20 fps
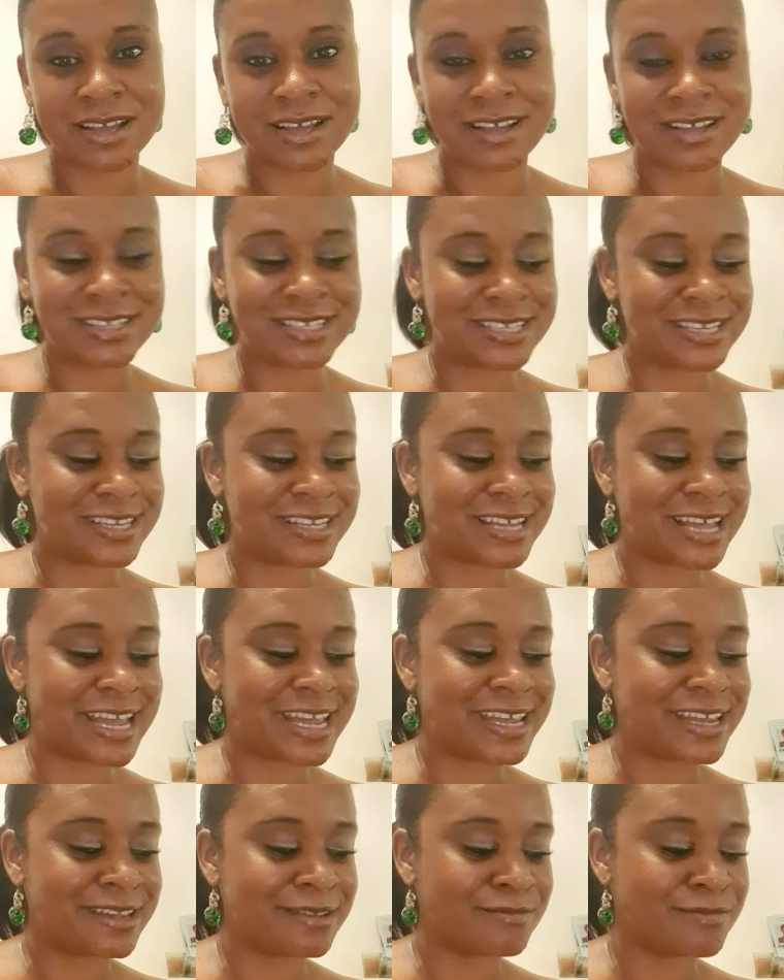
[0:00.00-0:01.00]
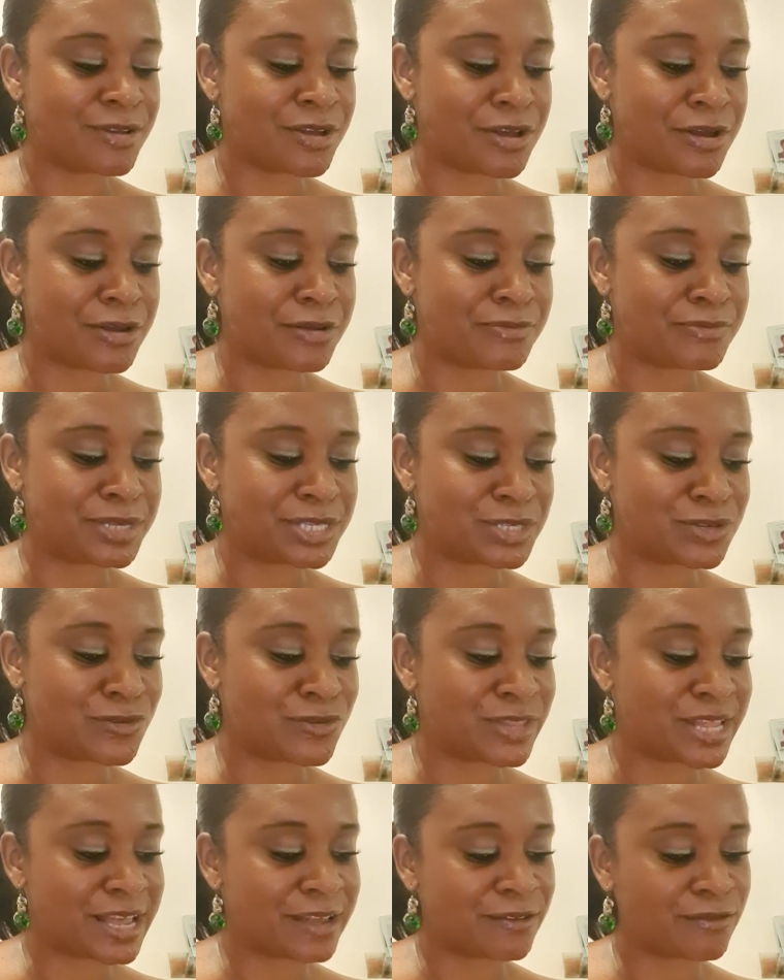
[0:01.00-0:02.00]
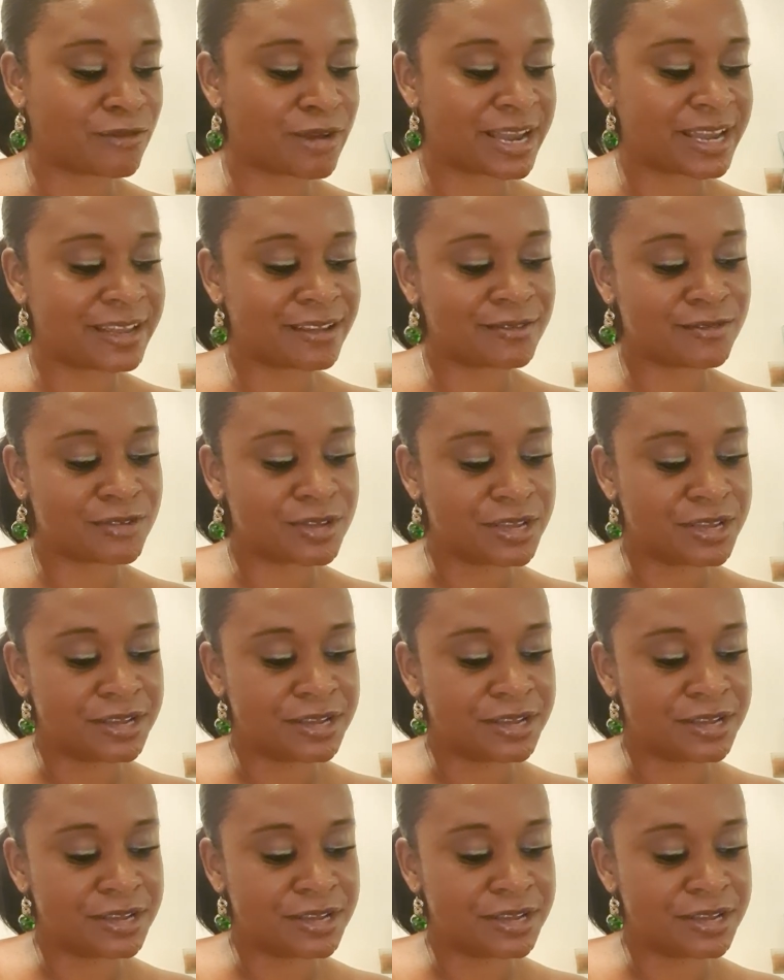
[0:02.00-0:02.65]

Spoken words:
today is not that great.